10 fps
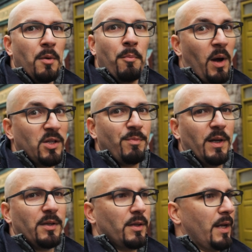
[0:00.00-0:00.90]
much
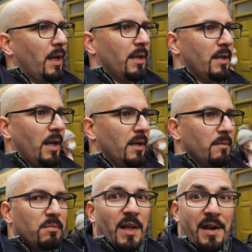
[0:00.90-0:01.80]
better than, than,
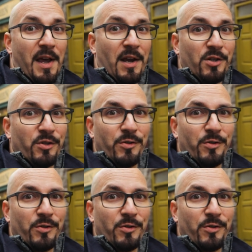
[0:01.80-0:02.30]
than cash.